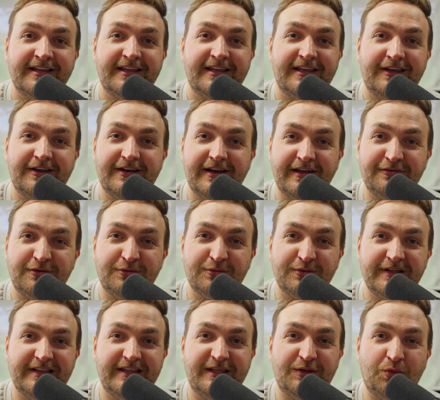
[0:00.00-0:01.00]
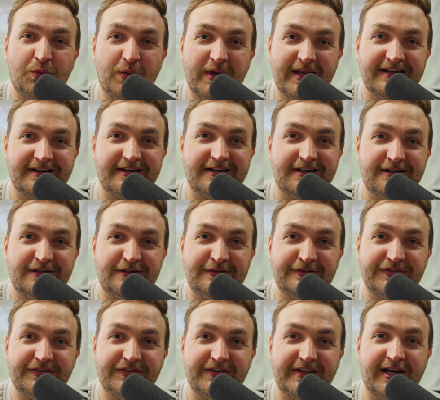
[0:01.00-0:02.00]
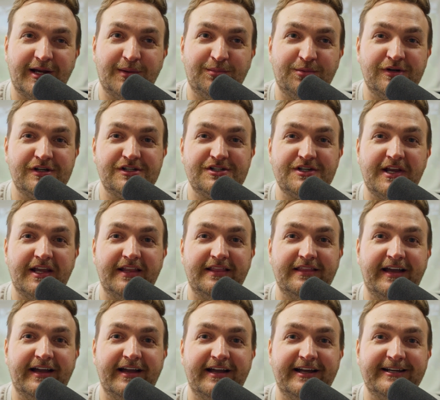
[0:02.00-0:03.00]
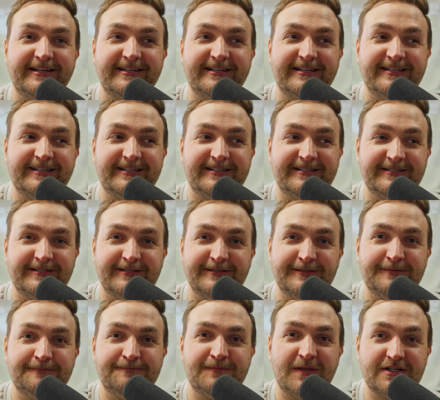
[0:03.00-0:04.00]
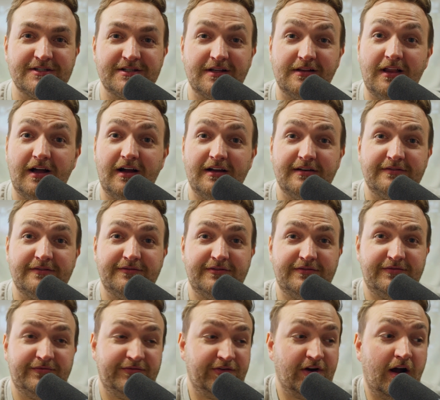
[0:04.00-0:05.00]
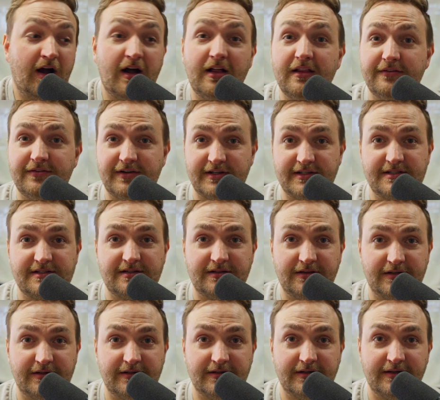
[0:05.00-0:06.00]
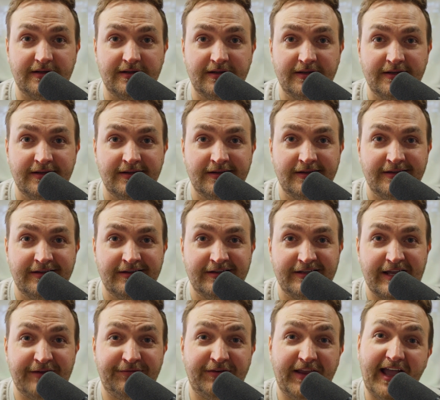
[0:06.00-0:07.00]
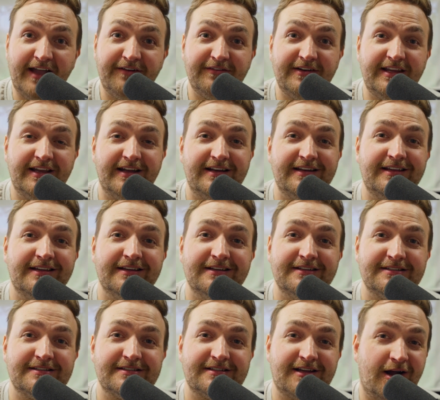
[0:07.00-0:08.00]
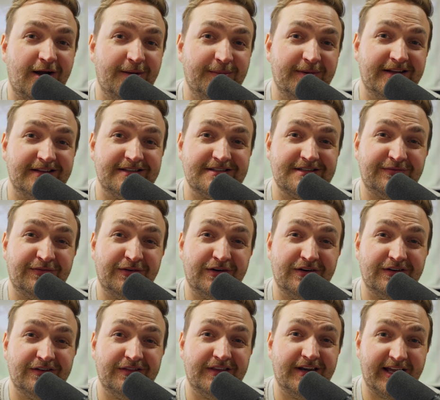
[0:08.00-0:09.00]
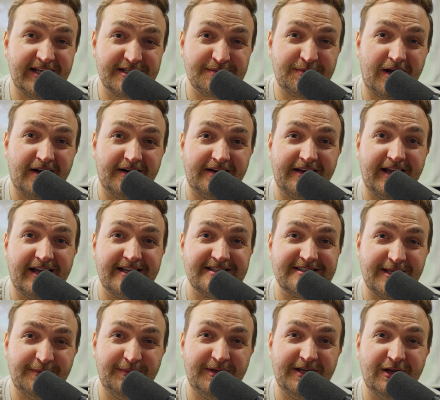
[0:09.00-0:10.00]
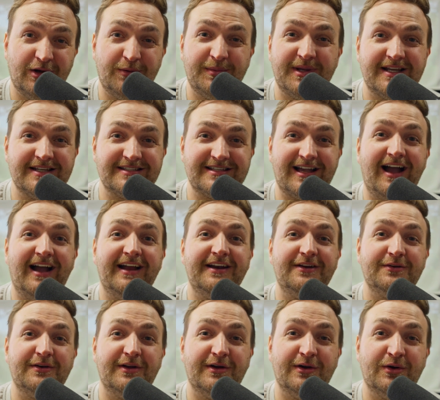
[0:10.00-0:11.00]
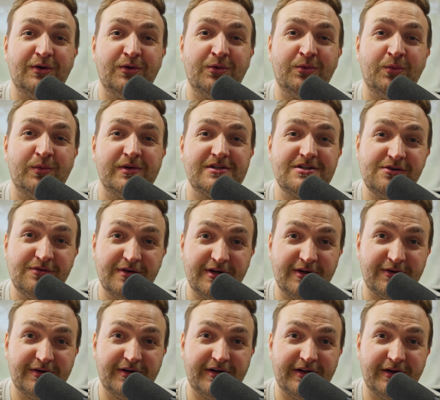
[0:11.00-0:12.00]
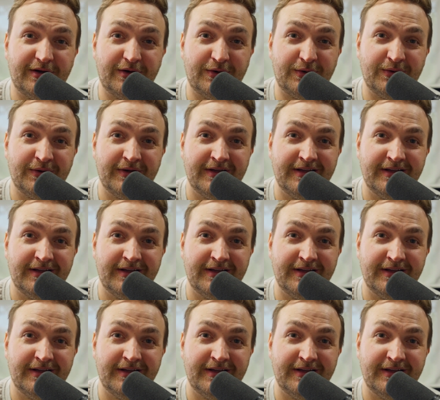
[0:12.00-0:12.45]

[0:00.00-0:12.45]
You never really win golf, and I appreciate that. And there's a lot for all of us to learn. If you have any ideas, comments for the next podcast, let me know because I don't know what you don't know.